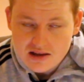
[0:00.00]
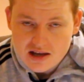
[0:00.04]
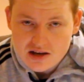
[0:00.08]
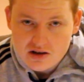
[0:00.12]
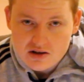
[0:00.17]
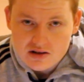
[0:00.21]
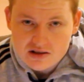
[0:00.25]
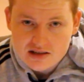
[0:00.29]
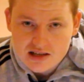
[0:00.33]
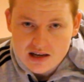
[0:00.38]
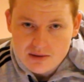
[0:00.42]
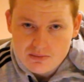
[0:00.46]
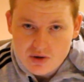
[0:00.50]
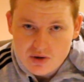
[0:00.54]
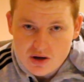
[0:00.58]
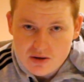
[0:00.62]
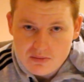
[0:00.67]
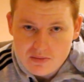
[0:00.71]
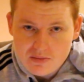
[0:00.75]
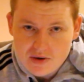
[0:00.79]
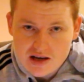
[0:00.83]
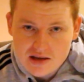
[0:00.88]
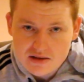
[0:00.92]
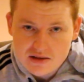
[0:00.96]
They got done by
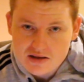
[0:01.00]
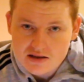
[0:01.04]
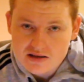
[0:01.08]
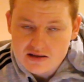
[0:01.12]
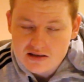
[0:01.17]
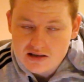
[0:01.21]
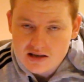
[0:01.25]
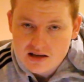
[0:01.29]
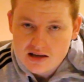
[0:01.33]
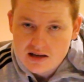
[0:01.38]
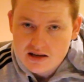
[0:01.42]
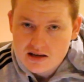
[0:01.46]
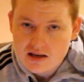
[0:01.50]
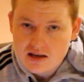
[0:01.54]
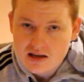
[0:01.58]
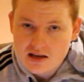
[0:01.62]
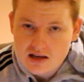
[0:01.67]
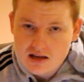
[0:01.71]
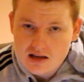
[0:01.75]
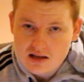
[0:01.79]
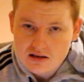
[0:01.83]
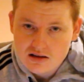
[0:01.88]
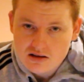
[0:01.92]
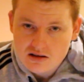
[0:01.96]
the Panthers,
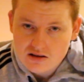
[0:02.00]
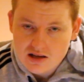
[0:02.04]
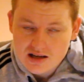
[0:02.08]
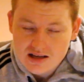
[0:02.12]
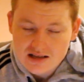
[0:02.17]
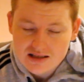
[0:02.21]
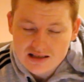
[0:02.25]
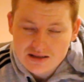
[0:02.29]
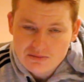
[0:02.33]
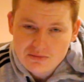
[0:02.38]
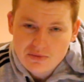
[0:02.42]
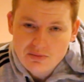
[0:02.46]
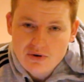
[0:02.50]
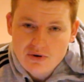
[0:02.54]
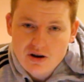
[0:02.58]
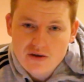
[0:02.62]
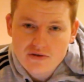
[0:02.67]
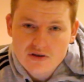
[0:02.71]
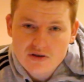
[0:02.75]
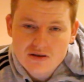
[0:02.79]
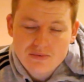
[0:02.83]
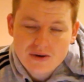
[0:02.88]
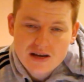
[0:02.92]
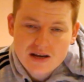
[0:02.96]
and like I said in the
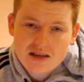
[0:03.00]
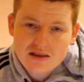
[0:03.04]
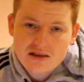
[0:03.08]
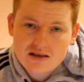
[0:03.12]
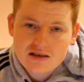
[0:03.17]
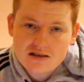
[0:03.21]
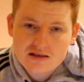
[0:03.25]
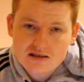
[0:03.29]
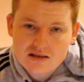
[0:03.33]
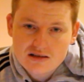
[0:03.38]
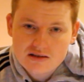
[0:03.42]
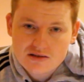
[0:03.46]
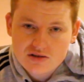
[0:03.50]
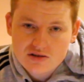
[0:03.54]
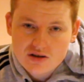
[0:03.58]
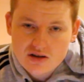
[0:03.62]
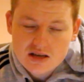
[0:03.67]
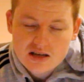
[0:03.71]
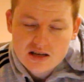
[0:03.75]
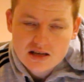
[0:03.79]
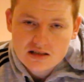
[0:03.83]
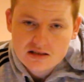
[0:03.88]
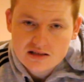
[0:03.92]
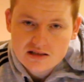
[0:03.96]
preview, the Panthers are so
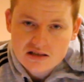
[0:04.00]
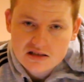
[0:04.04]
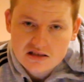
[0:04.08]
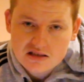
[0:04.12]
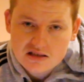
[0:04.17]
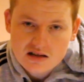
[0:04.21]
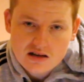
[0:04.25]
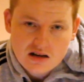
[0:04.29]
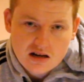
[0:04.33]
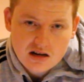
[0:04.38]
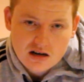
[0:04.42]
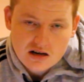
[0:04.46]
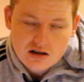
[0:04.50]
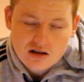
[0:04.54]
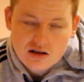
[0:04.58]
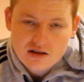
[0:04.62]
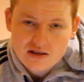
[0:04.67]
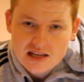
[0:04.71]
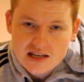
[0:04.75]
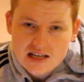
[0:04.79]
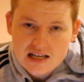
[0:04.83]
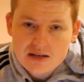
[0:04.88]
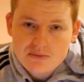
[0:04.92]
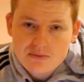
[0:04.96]
inconsistent. I don't know,
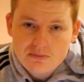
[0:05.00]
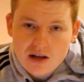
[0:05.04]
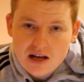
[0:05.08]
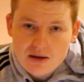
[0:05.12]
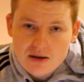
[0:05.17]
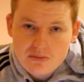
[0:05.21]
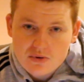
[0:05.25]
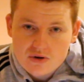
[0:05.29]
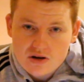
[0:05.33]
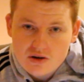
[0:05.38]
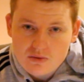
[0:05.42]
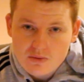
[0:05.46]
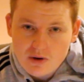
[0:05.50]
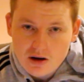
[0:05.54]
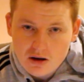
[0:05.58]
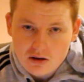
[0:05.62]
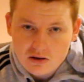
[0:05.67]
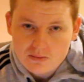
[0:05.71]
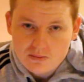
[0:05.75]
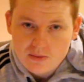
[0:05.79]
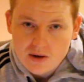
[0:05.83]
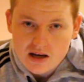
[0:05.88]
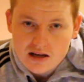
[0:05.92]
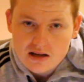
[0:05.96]
they did play pretty
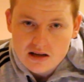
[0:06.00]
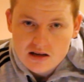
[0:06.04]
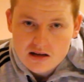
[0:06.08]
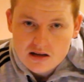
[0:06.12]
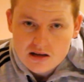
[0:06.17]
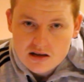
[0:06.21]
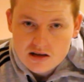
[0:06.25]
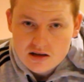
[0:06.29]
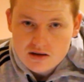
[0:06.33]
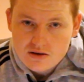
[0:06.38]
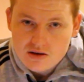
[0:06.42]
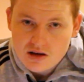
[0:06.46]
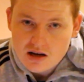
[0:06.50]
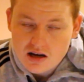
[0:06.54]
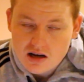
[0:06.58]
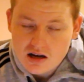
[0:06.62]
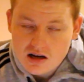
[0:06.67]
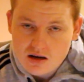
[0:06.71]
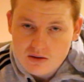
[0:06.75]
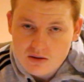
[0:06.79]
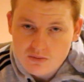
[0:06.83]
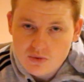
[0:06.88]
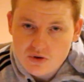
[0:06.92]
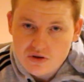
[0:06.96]
well, but
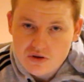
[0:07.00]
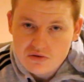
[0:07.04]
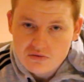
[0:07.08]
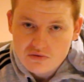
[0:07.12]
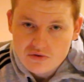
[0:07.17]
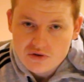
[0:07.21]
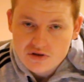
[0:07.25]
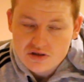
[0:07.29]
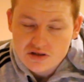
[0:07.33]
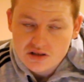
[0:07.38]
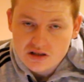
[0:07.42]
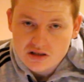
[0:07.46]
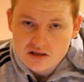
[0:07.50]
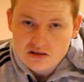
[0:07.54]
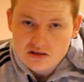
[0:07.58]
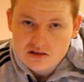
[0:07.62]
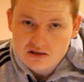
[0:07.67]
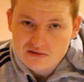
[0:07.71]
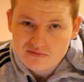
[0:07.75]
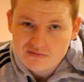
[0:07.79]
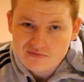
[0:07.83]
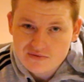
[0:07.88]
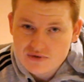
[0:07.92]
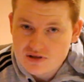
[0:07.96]
were the
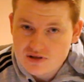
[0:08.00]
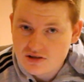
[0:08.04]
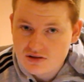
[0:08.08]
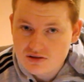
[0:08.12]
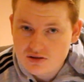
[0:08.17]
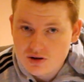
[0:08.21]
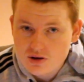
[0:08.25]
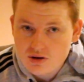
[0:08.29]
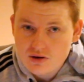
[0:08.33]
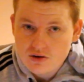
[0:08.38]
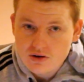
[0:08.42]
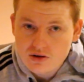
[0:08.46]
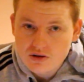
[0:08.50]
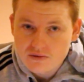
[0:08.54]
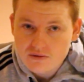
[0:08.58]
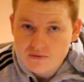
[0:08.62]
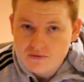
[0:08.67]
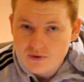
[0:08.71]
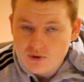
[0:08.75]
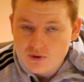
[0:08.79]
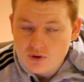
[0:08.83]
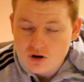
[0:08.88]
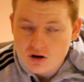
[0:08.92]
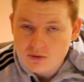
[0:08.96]
Roosters just not on
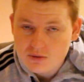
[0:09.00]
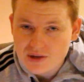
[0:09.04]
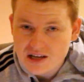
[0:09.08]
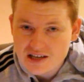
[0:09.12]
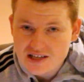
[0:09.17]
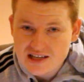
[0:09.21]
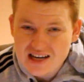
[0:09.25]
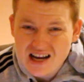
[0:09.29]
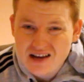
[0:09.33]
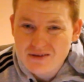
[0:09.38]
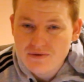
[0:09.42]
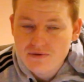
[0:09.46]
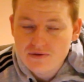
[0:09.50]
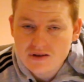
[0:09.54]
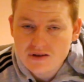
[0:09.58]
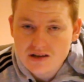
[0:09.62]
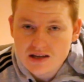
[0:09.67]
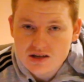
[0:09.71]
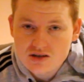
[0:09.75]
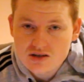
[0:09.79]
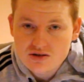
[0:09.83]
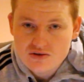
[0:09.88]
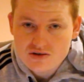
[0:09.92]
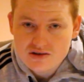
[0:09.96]
form? They did have a few
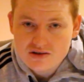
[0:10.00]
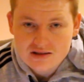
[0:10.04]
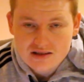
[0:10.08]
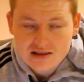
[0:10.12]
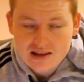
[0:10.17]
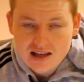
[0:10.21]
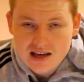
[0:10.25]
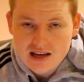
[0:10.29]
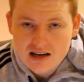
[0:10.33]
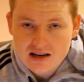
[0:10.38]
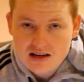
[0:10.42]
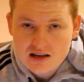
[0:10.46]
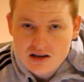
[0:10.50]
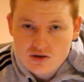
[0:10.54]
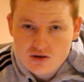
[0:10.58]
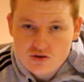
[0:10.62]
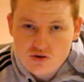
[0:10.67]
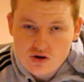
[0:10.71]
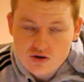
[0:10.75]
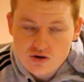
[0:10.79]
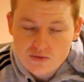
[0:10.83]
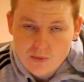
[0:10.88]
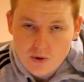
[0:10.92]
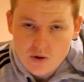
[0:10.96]
injuries and that.
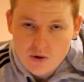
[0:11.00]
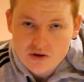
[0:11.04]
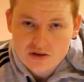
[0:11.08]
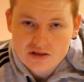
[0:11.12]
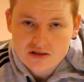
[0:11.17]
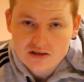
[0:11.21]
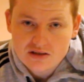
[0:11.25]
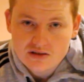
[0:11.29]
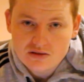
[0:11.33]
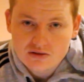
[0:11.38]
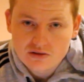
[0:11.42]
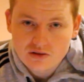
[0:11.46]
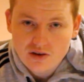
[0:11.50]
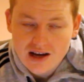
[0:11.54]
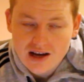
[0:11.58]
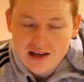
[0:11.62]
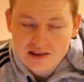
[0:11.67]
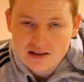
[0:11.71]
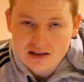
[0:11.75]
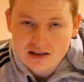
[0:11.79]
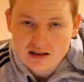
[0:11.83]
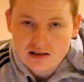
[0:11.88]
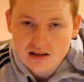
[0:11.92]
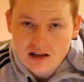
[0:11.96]
Josh Morris still not
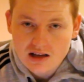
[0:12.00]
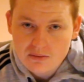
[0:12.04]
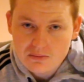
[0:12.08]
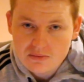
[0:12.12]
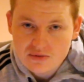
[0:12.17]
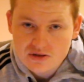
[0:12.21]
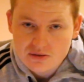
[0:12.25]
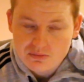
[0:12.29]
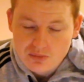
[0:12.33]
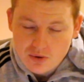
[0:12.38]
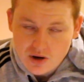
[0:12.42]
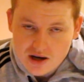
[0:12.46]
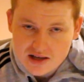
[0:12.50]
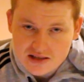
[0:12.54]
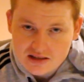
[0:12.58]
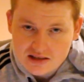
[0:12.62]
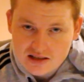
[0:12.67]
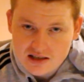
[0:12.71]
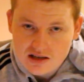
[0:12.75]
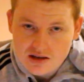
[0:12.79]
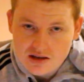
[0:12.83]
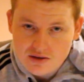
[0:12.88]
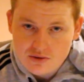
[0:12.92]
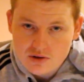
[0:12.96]
at the club,
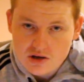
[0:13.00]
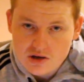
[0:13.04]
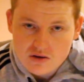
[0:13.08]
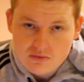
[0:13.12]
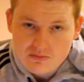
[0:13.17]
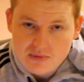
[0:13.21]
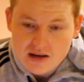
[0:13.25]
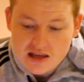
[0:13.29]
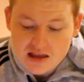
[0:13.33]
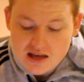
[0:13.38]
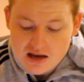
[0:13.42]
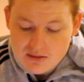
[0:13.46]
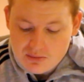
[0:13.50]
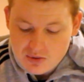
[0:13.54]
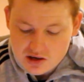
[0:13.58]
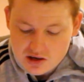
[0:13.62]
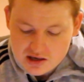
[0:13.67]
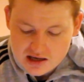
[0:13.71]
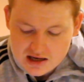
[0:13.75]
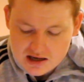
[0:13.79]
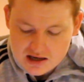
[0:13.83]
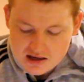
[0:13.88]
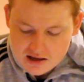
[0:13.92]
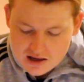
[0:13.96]
surprisingly. I thought he'd be there by
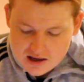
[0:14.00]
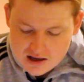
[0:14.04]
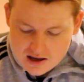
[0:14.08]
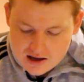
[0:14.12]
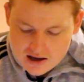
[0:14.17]
now.